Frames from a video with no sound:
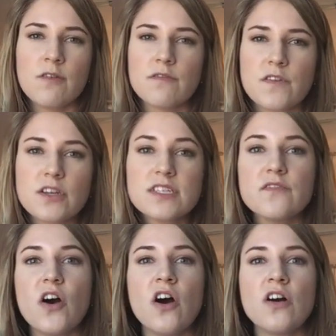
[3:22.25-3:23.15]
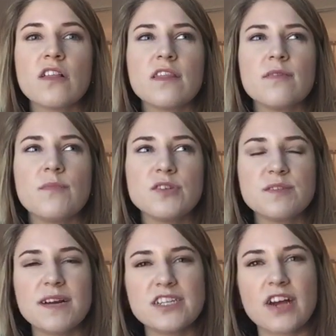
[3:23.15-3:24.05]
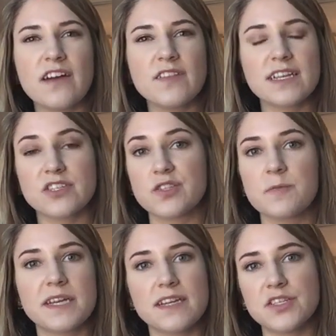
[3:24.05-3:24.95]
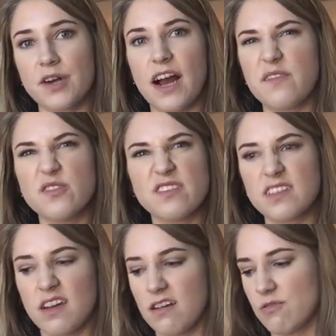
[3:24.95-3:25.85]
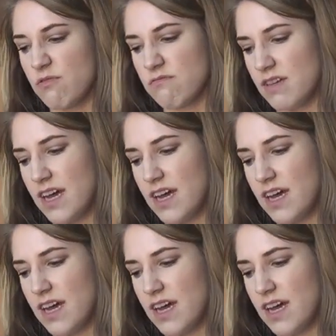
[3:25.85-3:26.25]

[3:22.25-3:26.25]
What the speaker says: Well, first of all, most of my traveling is just weekend travel, so